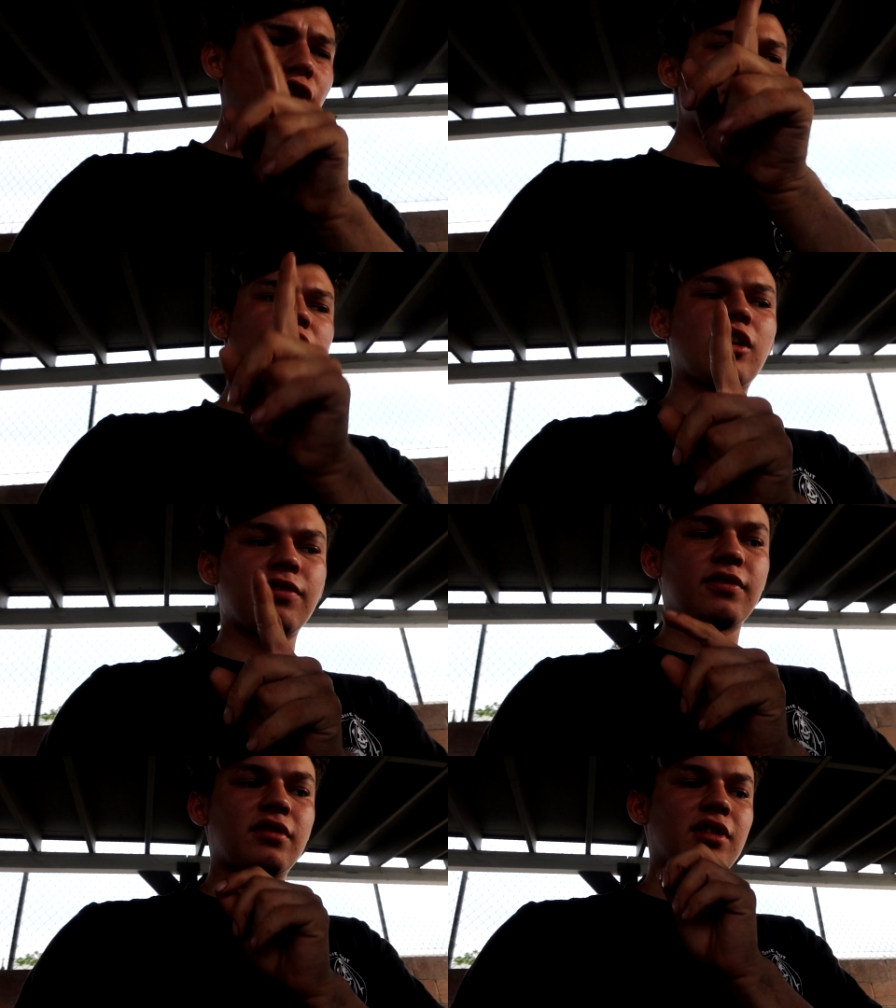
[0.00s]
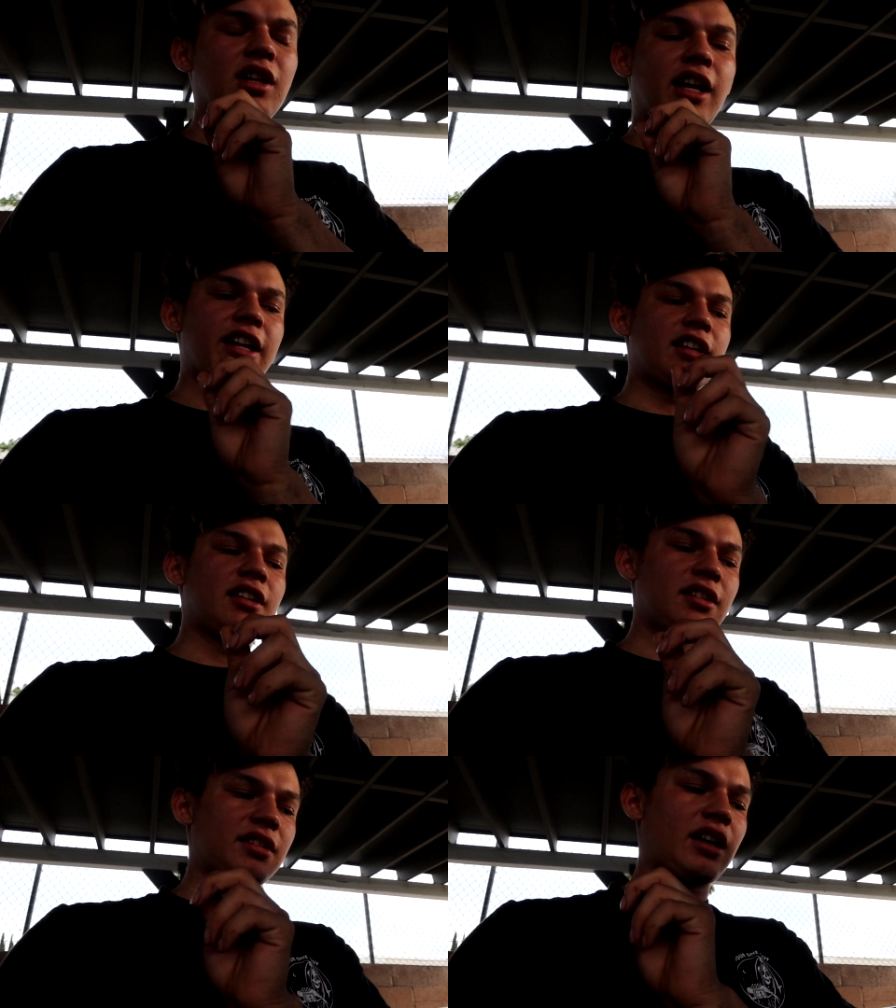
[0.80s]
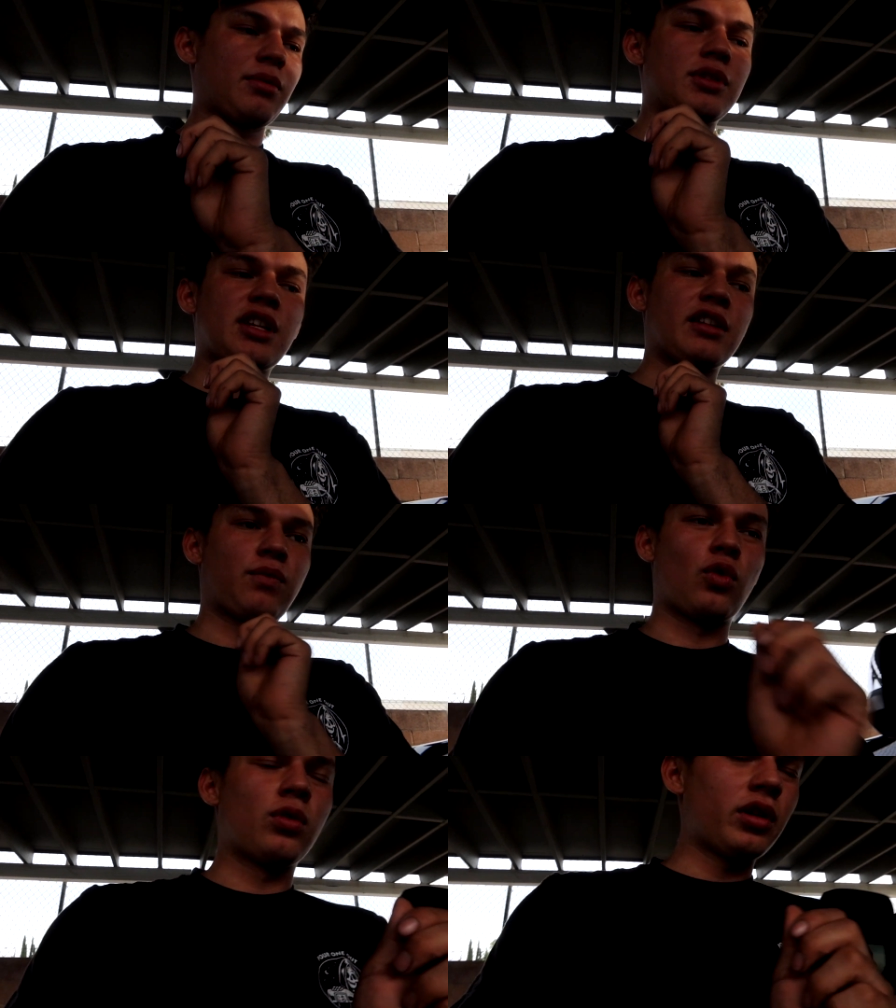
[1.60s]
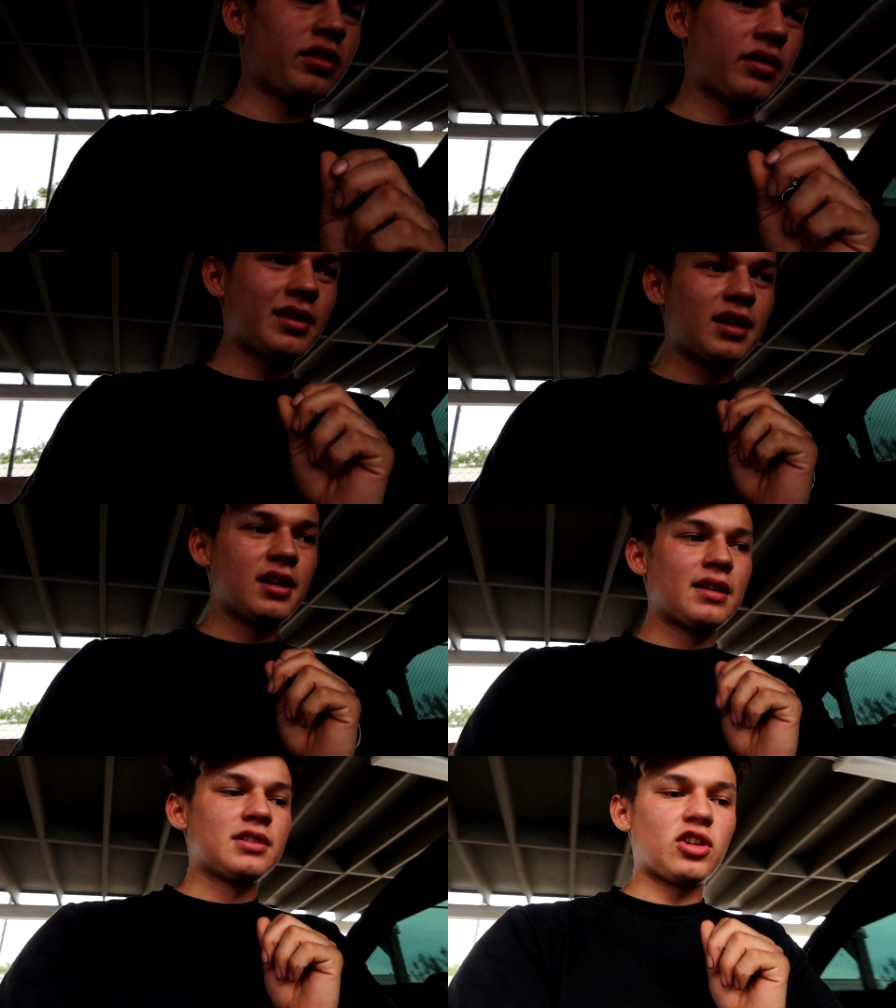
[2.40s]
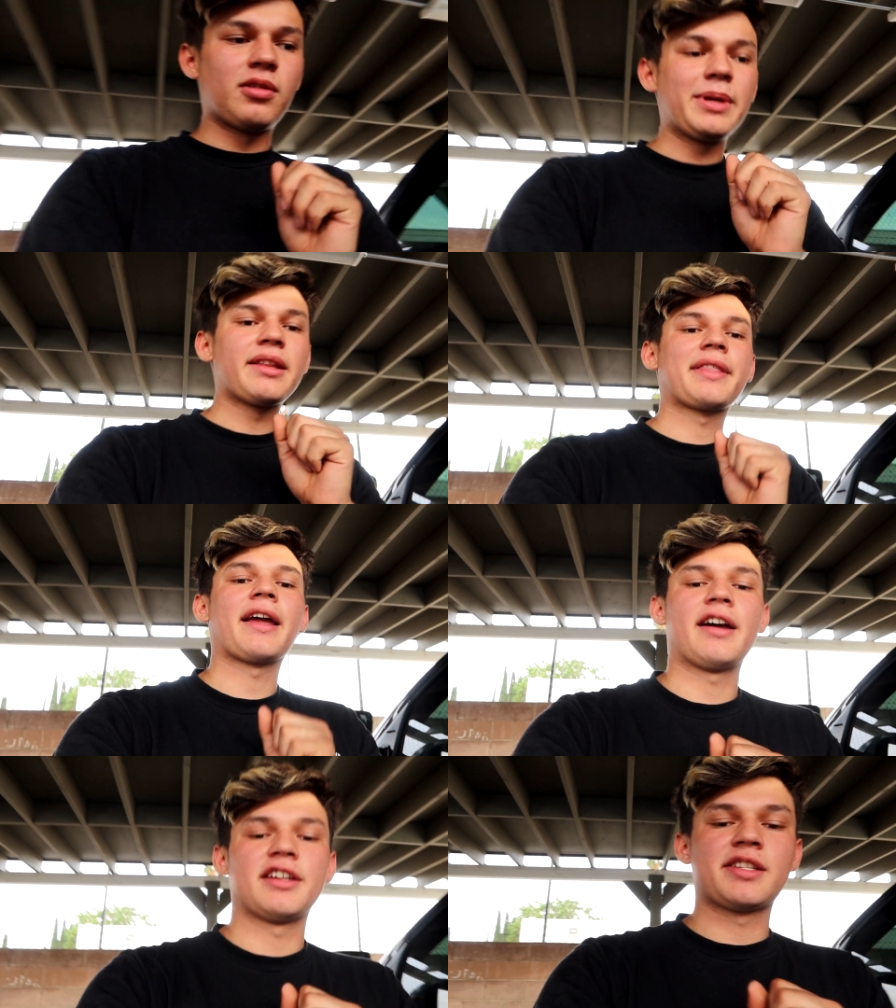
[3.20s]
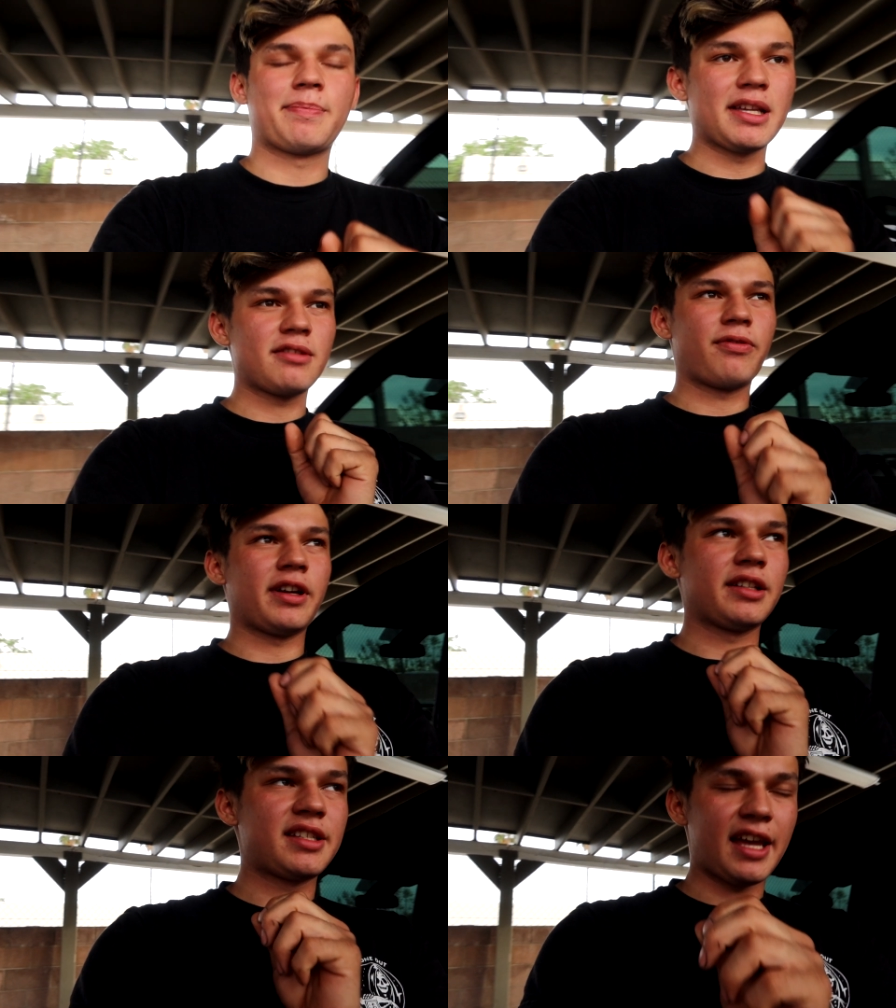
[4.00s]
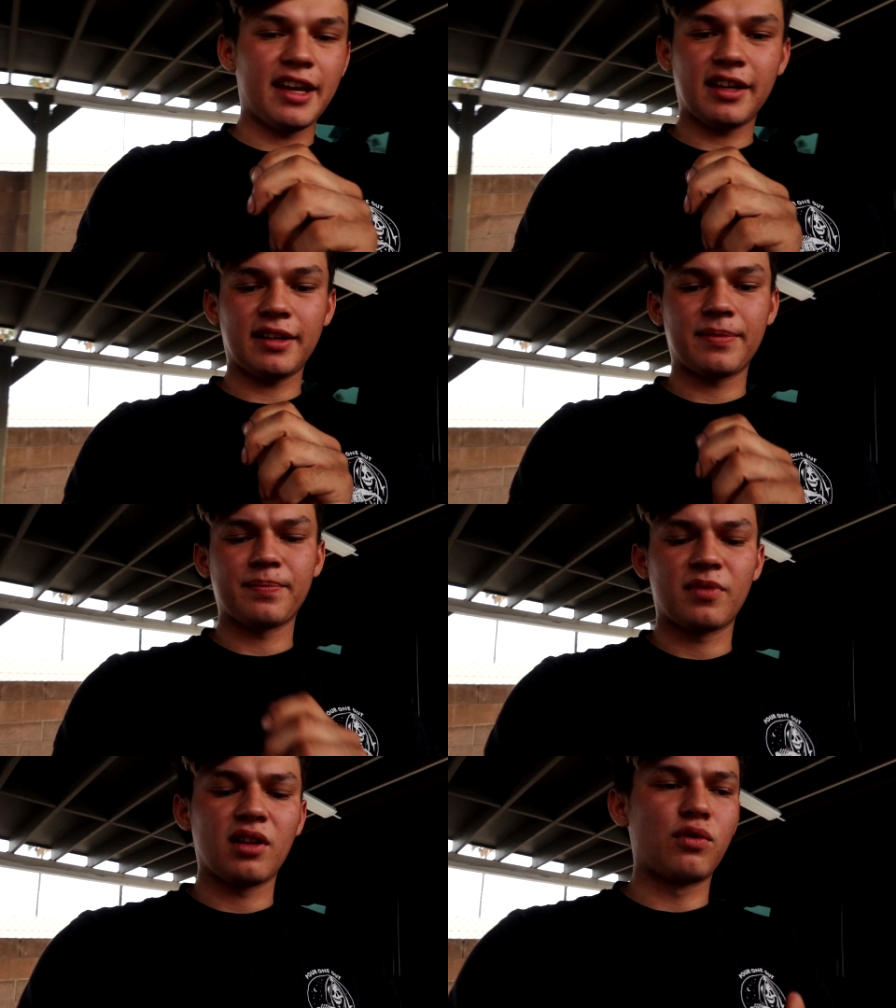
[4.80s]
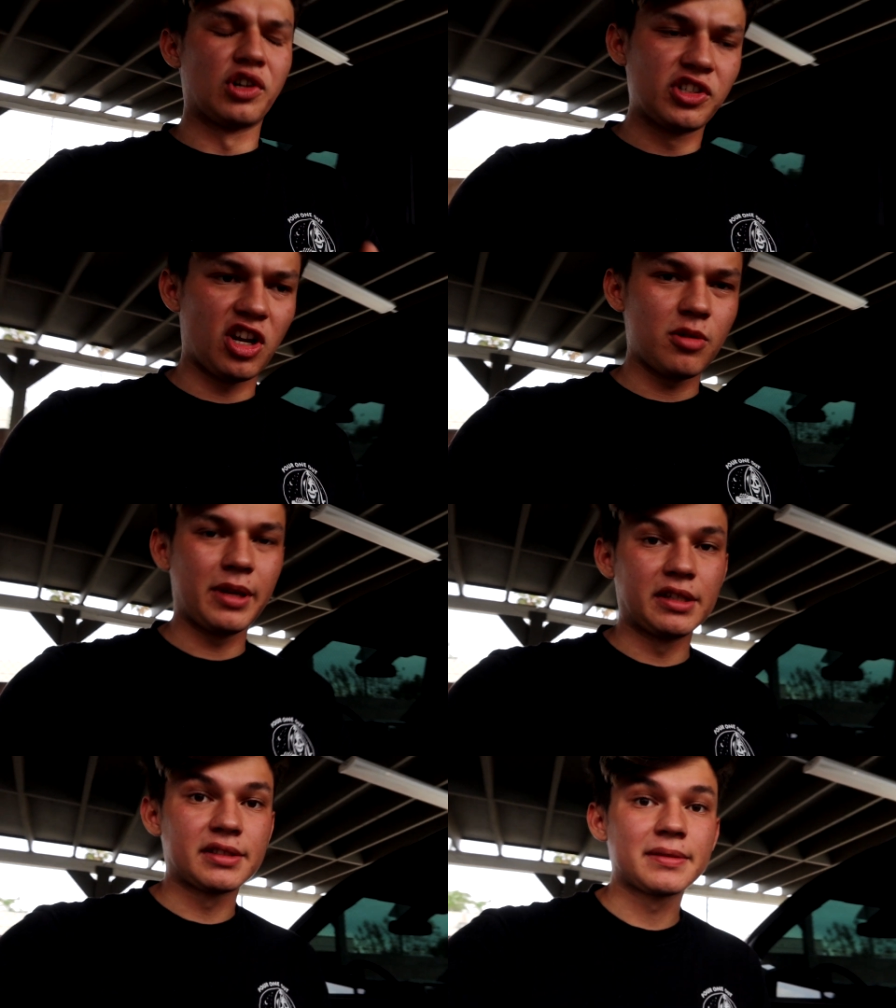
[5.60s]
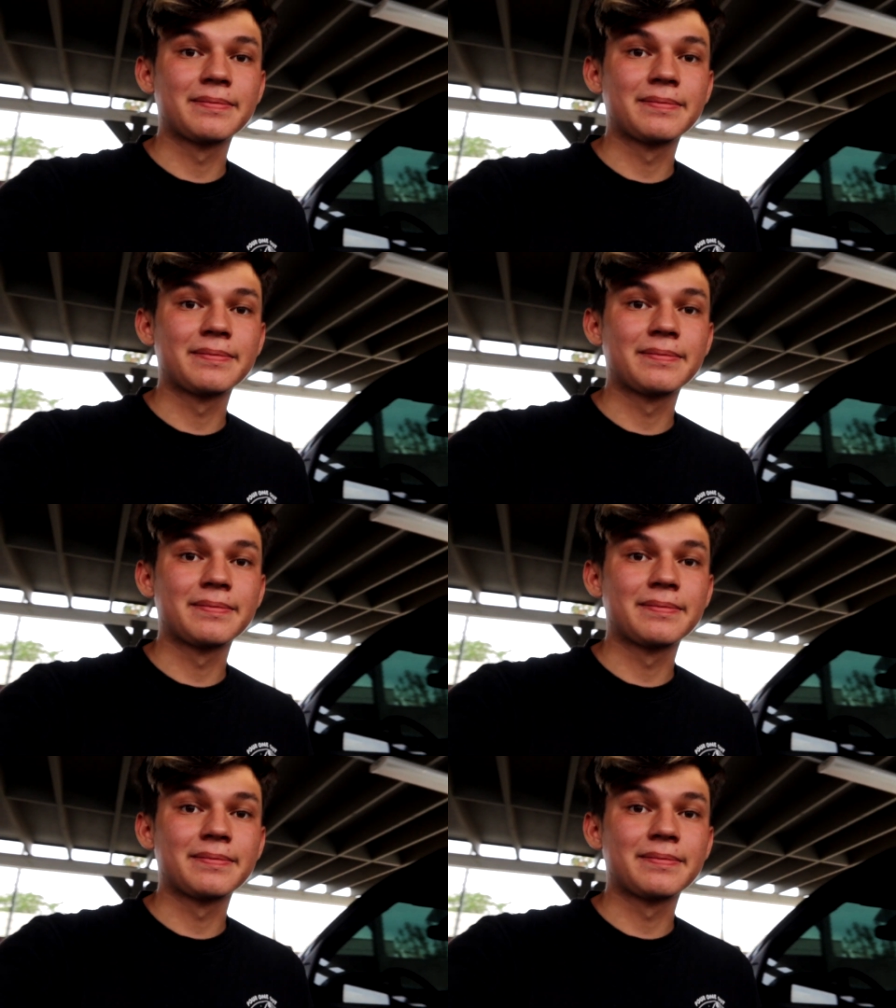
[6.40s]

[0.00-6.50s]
first off, the lady that was at Ford told me that they had a specified tech for Shelby's.